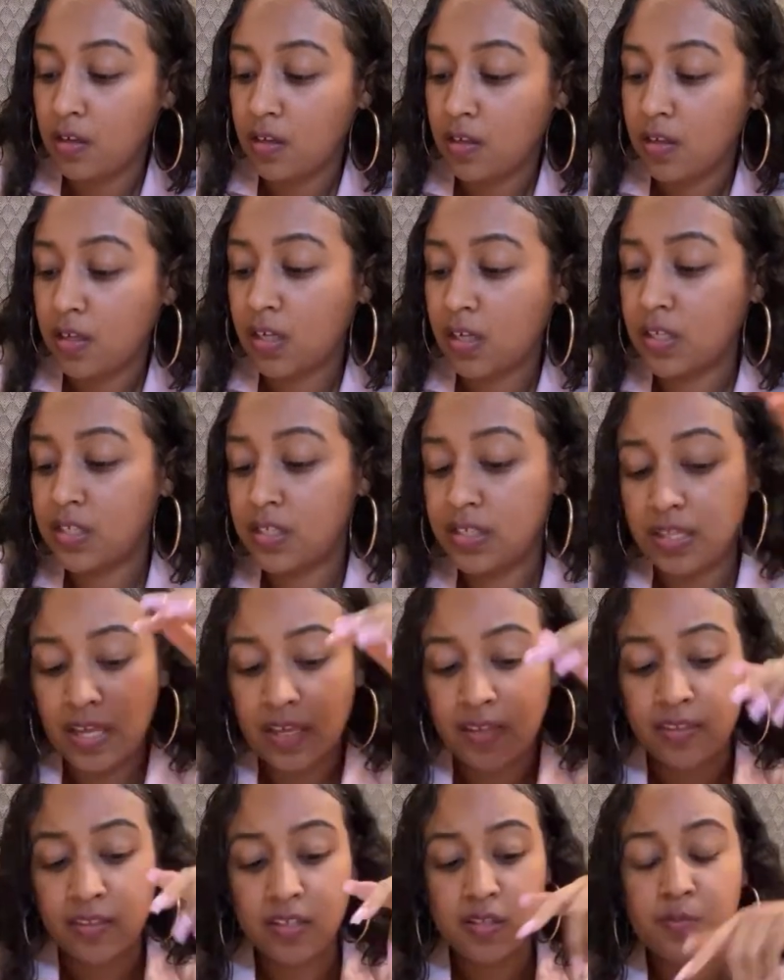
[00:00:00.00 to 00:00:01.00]
Because
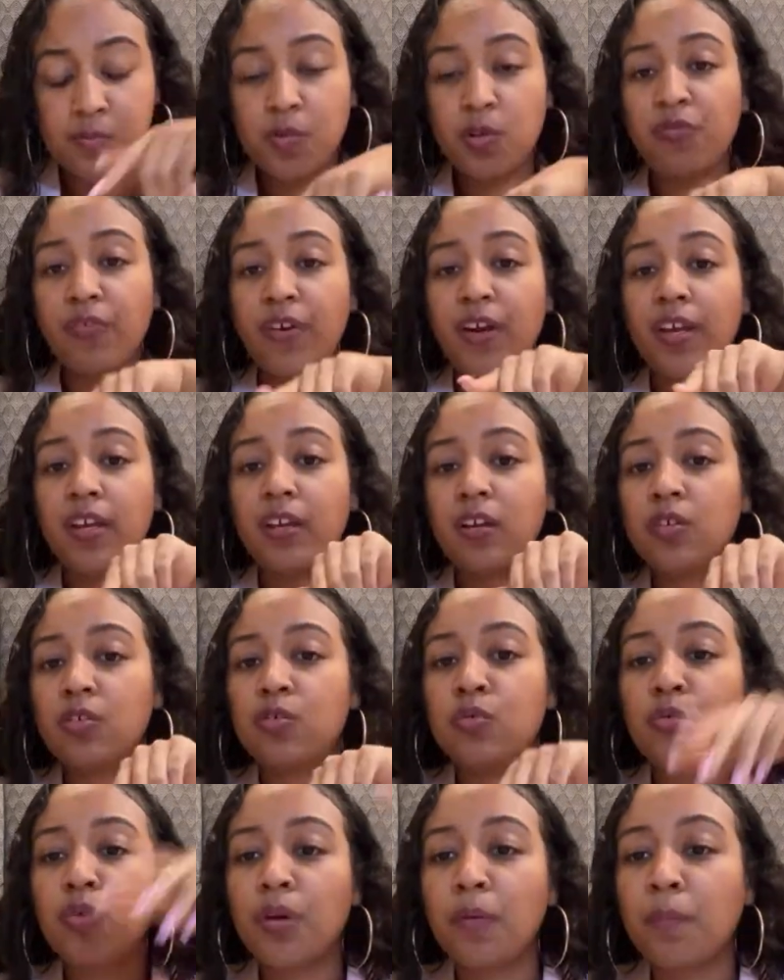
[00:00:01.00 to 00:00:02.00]
like this meal right here,
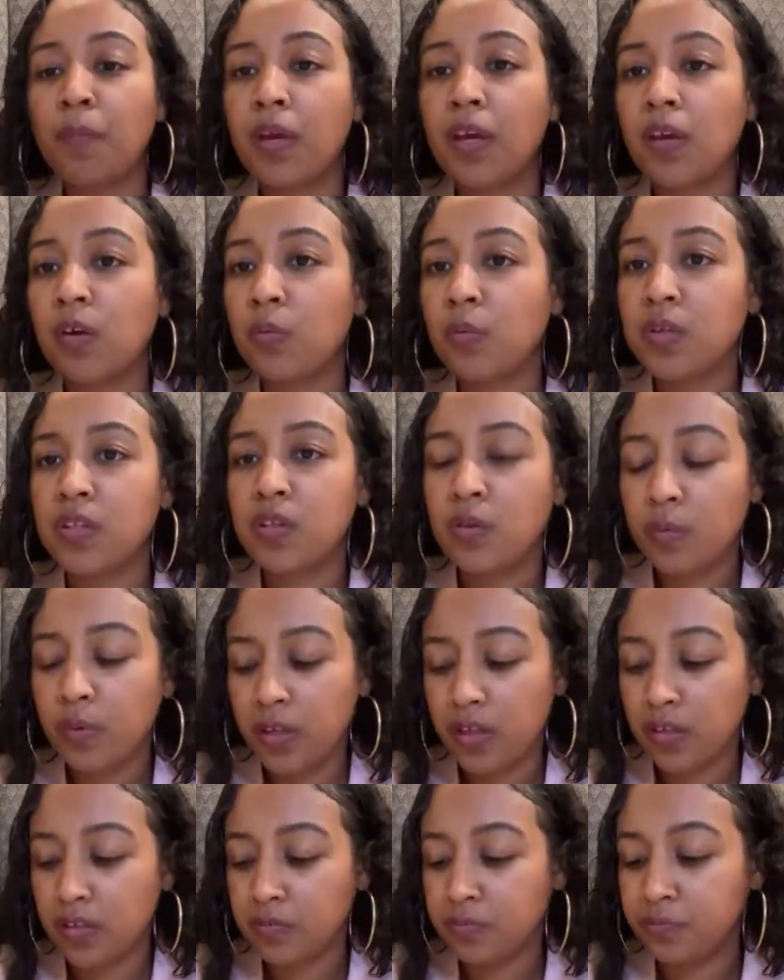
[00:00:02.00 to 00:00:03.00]
you can make it once a week.